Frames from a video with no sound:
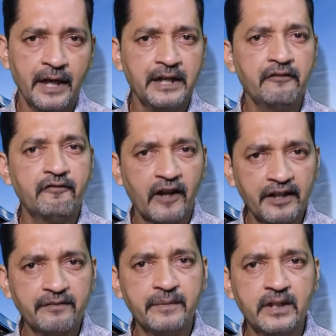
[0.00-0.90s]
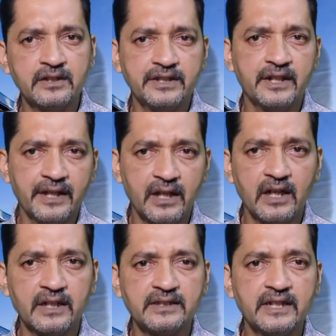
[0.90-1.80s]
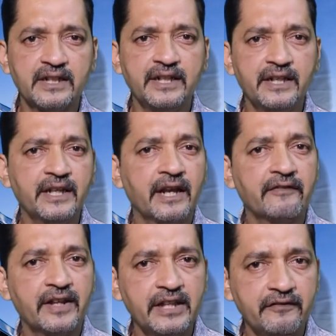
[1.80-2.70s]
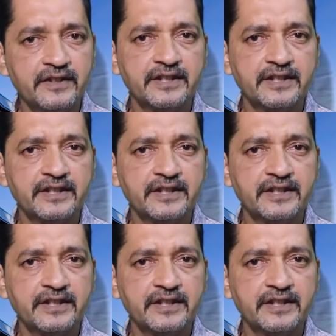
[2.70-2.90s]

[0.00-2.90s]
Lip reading: and in 5 minutes he realized that he didn't have any